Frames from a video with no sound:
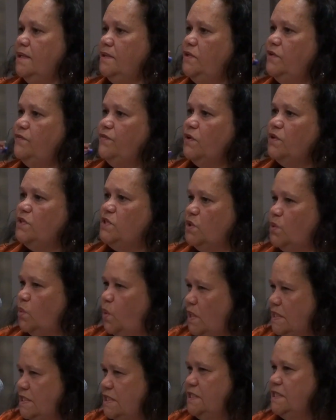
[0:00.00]
you've got to
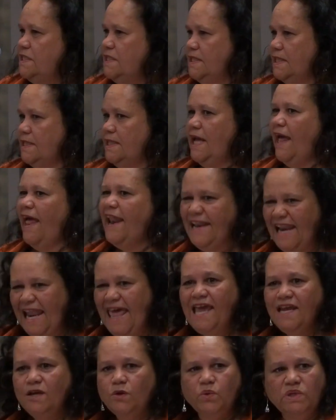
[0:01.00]
question
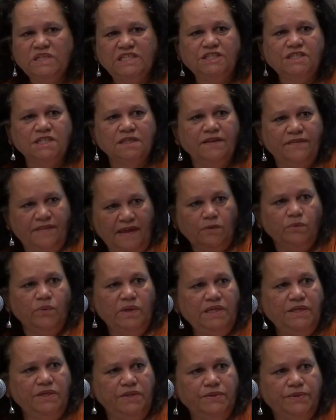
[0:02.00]
language that
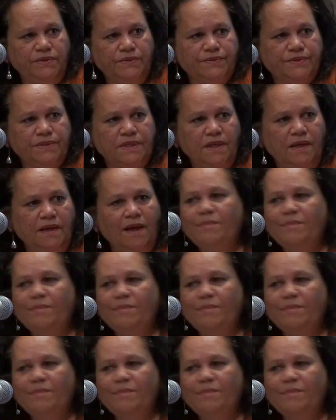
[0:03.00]
we use.